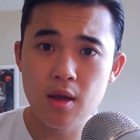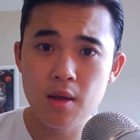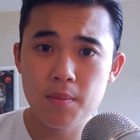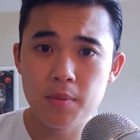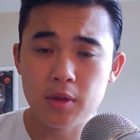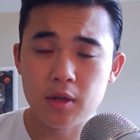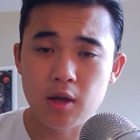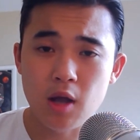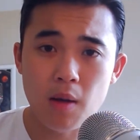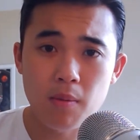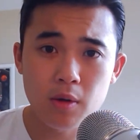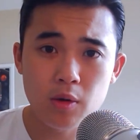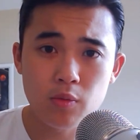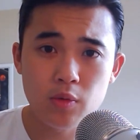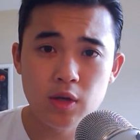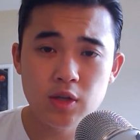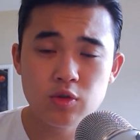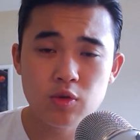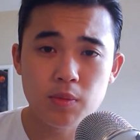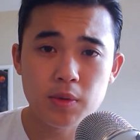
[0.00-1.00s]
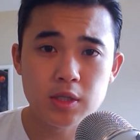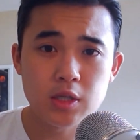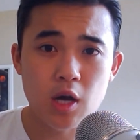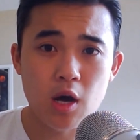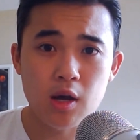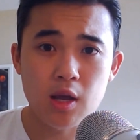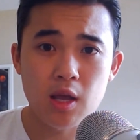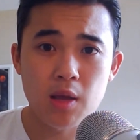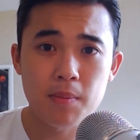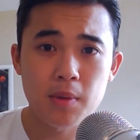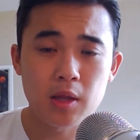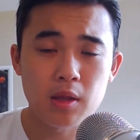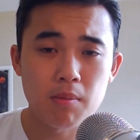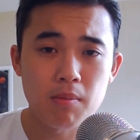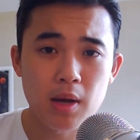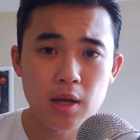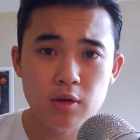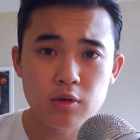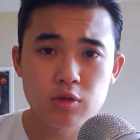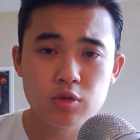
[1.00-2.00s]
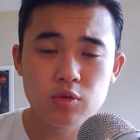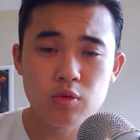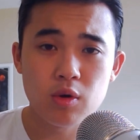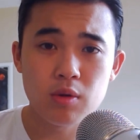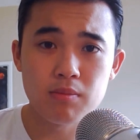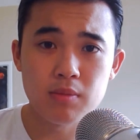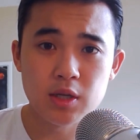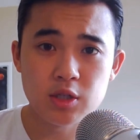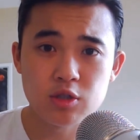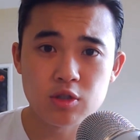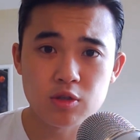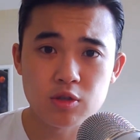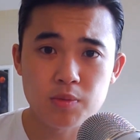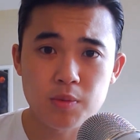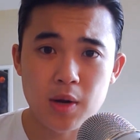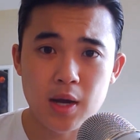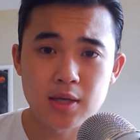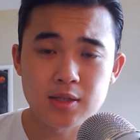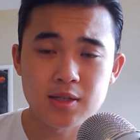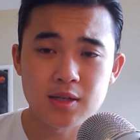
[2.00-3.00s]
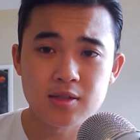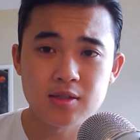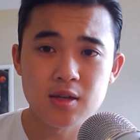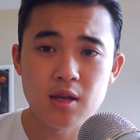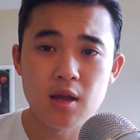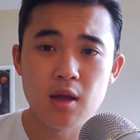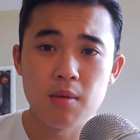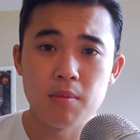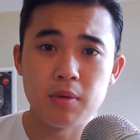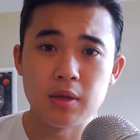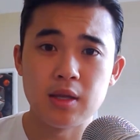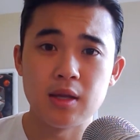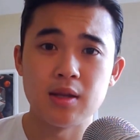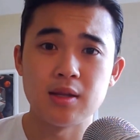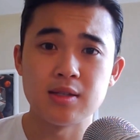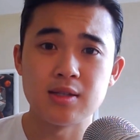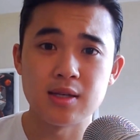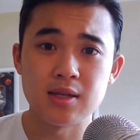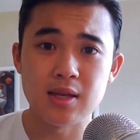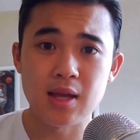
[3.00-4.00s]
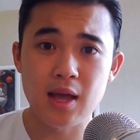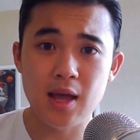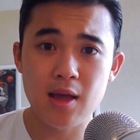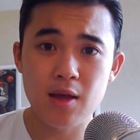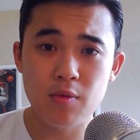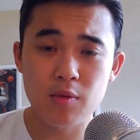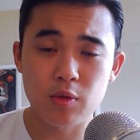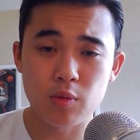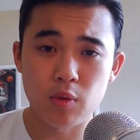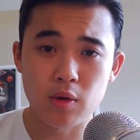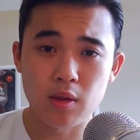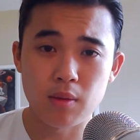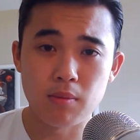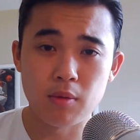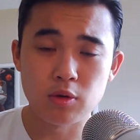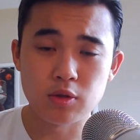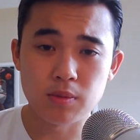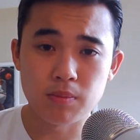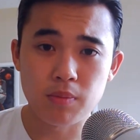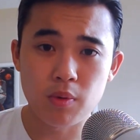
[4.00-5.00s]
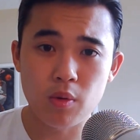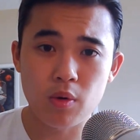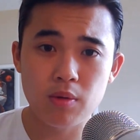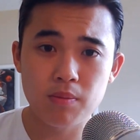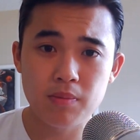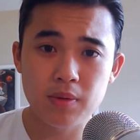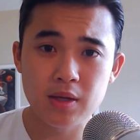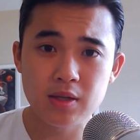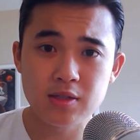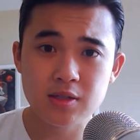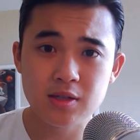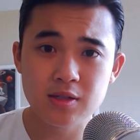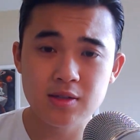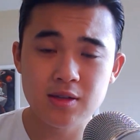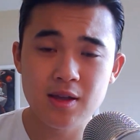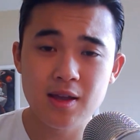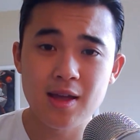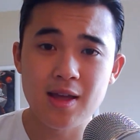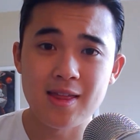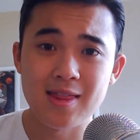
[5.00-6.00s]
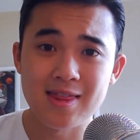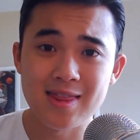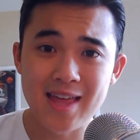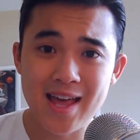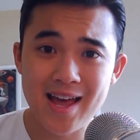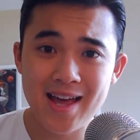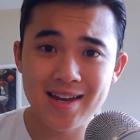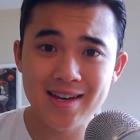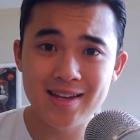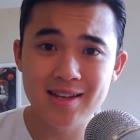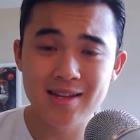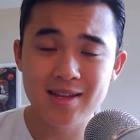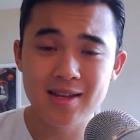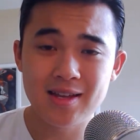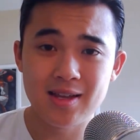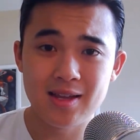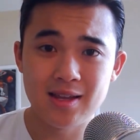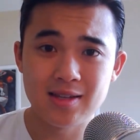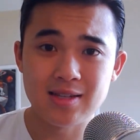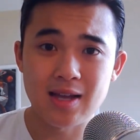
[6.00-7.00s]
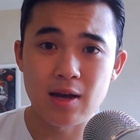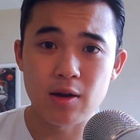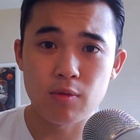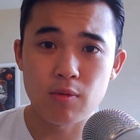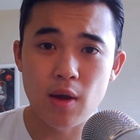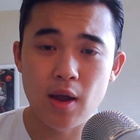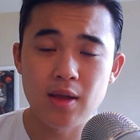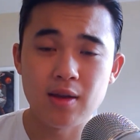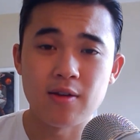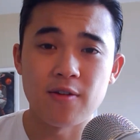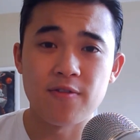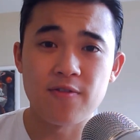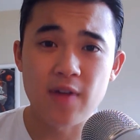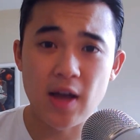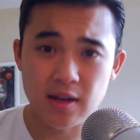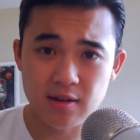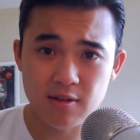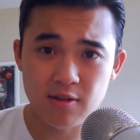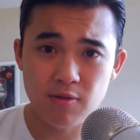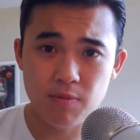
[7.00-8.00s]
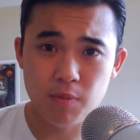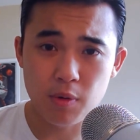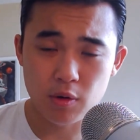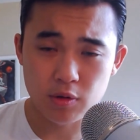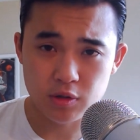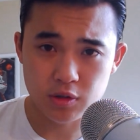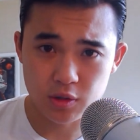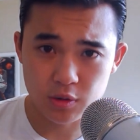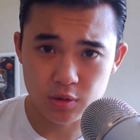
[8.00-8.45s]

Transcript: But the coming weeks we'll be talking about the medical school admissions process beginning today with one of the most important pieces and that is how to write an effective personal